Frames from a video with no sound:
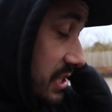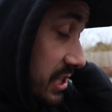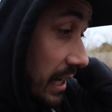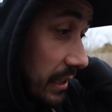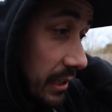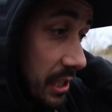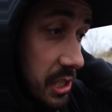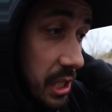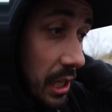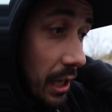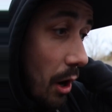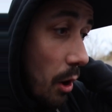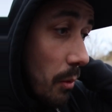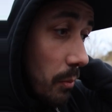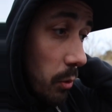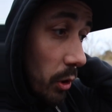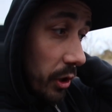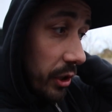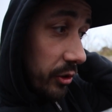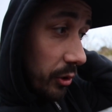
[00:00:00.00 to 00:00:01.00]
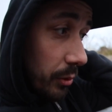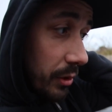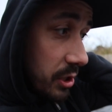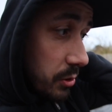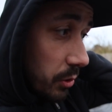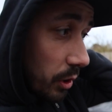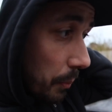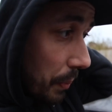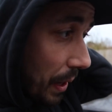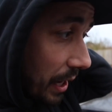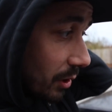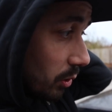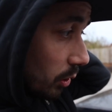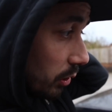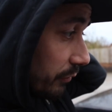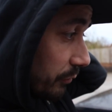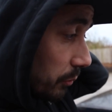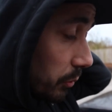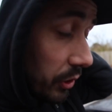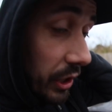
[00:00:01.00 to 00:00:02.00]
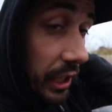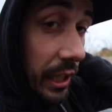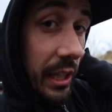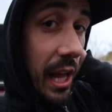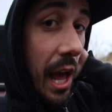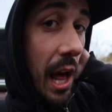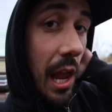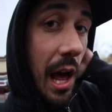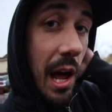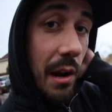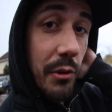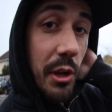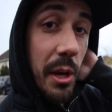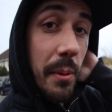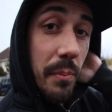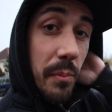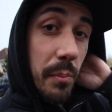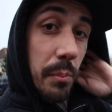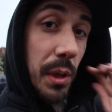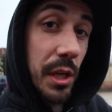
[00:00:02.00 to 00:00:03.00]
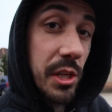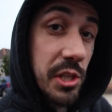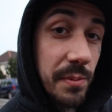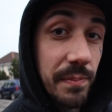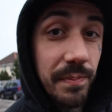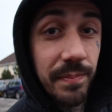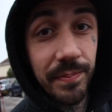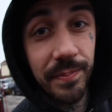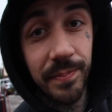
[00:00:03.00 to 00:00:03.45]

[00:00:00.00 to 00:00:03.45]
let's take this thing home. We're going to do this. We're going to pay Cunliffe and we're going to get the hell out of here. Peace.